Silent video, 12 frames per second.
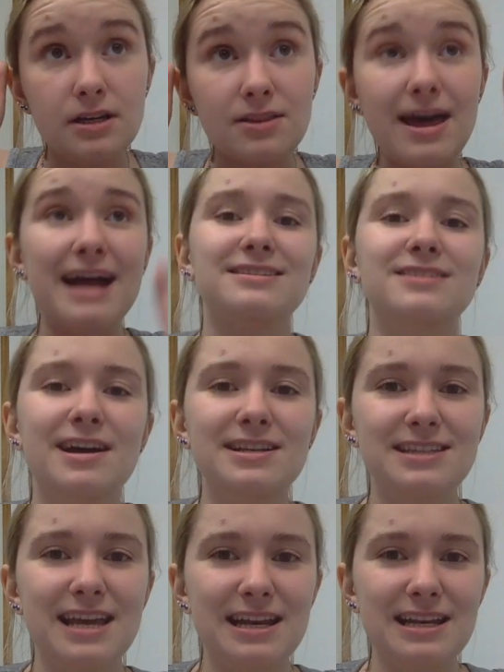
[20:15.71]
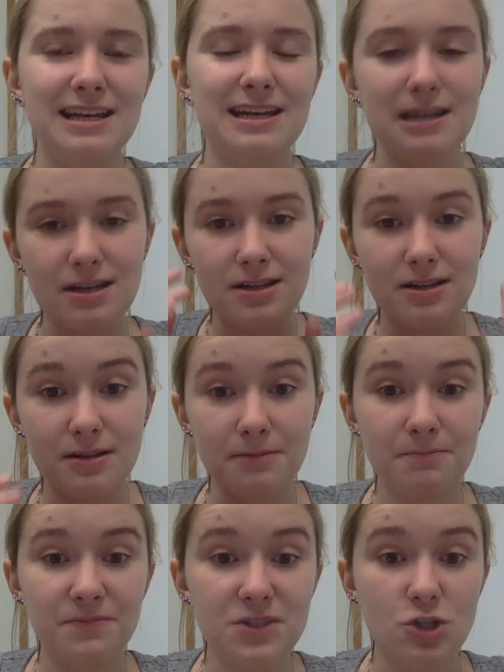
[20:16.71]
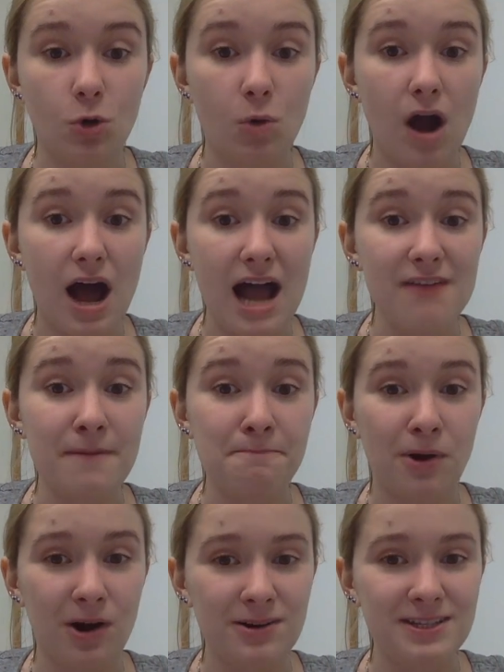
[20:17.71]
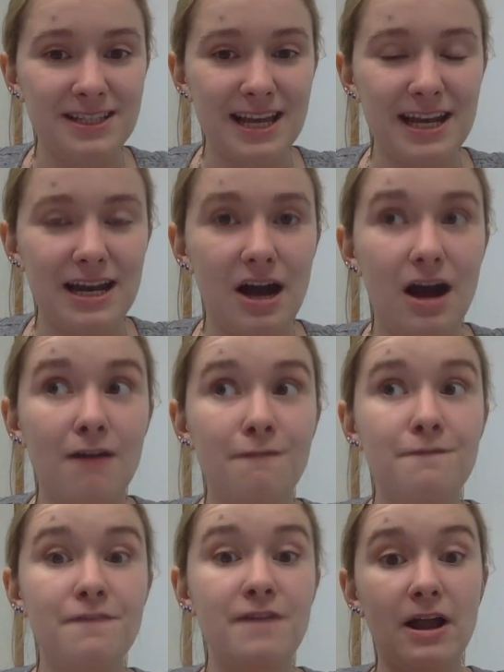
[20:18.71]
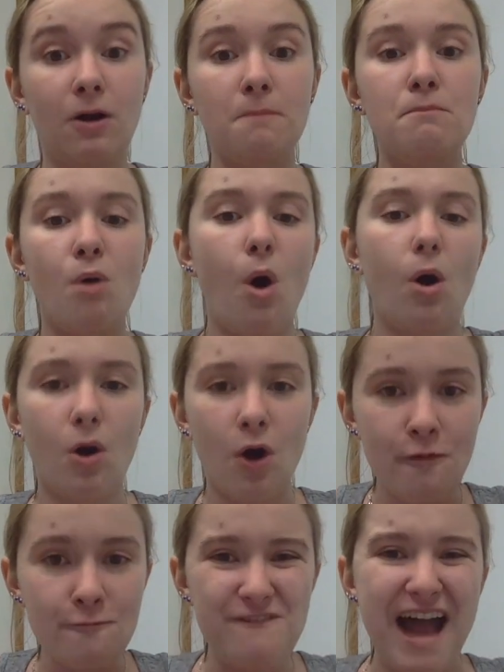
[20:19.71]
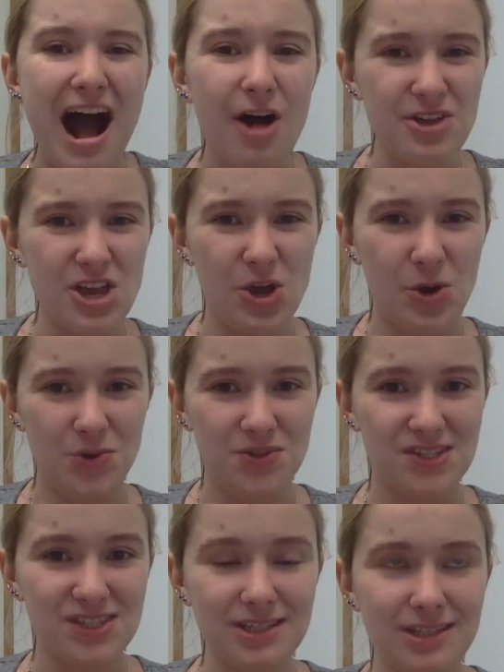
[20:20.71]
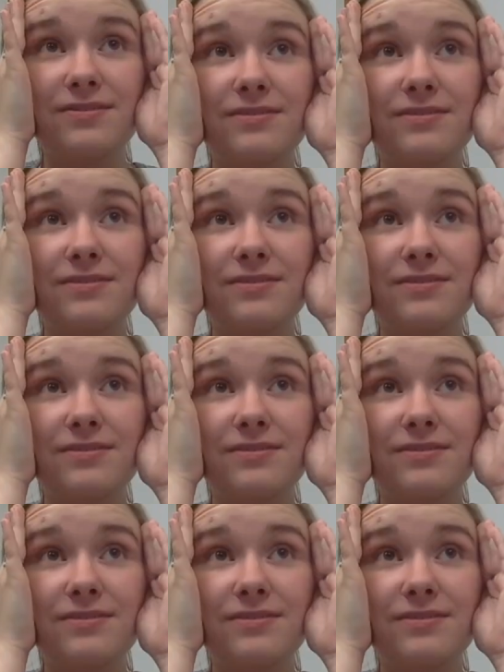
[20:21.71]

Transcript: that doesn't derive a person of their moral values.